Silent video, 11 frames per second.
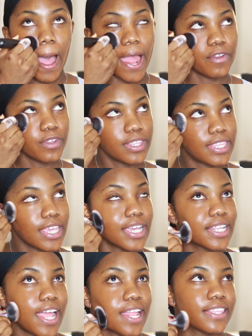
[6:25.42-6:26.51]
I don't
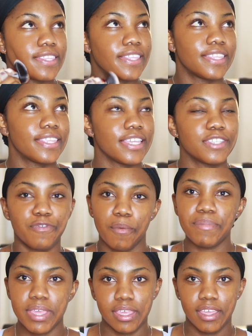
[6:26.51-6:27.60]
think that it's for
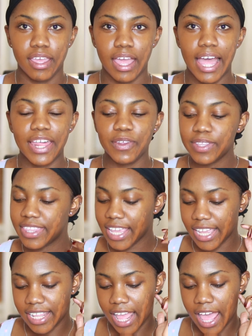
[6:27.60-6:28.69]
me. I don't
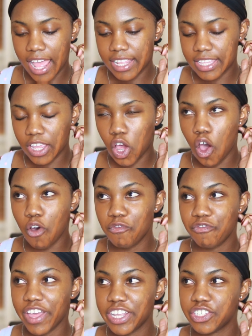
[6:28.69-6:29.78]
think that the
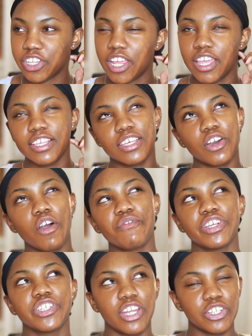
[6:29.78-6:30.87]
conventional, is it
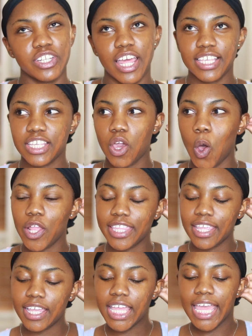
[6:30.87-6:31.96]
conventional, should I say, or
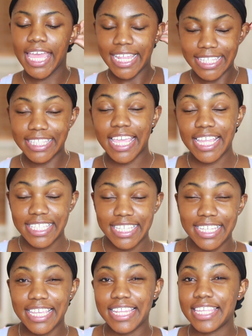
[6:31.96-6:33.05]
the
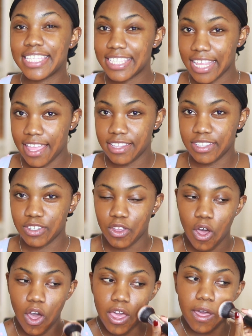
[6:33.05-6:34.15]
dating in a sense
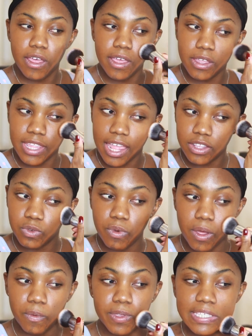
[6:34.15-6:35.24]
that
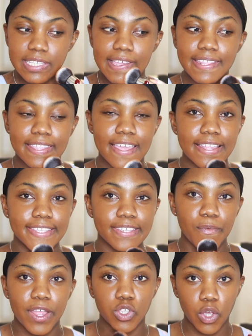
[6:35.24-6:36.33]
when we say
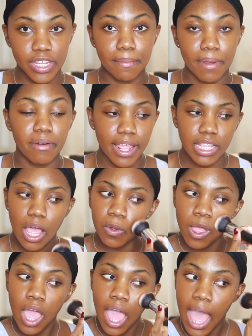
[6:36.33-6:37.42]
dating we're talking about right now,
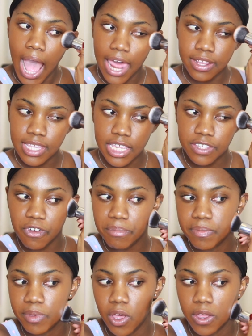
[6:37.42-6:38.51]
I don't think it's for
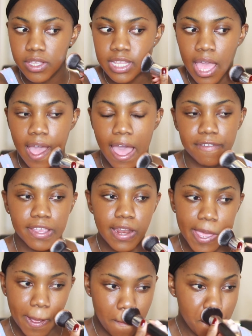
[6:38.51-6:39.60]
me, because I feel
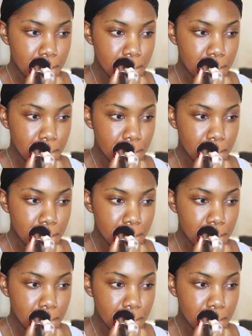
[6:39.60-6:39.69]
like